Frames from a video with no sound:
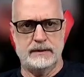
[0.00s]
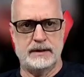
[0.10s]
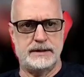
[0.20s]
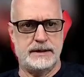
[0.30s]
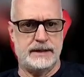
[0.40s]
the
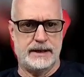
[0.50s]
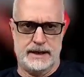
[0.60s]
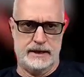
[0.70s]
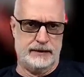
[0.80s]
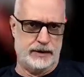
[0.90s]

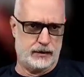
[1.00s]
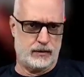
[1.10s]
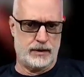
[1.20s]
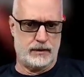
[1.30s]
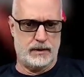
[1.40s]
DNA of an
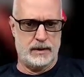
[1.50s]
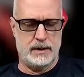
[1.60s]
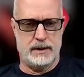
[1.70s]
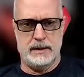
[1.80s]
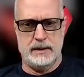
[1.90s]
integrator.
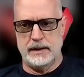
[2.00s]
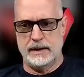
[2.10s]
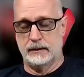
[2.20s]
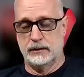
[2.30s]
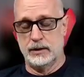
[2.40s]

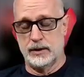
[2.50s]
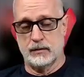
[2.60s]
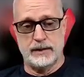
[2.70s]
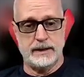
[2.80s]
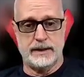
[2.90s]
And
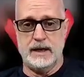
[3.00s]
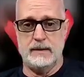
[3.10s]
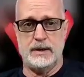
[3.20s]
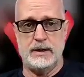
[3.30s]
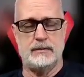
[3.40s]
literally it
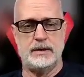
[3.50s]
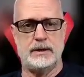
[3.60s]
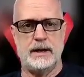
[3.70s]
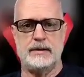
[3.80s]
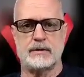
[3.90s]
can be in your DNA.